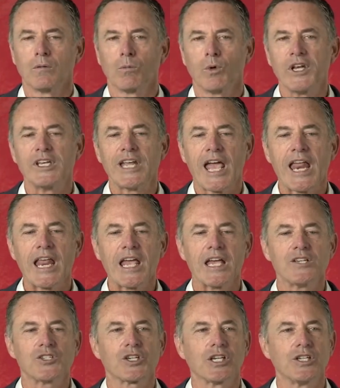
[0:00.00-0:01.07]
when data
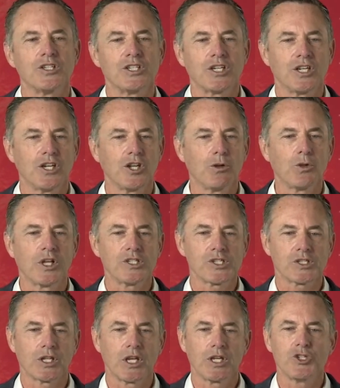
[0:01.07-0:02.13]
is
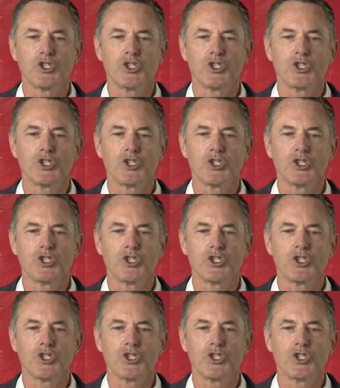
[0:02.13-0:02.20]
continuously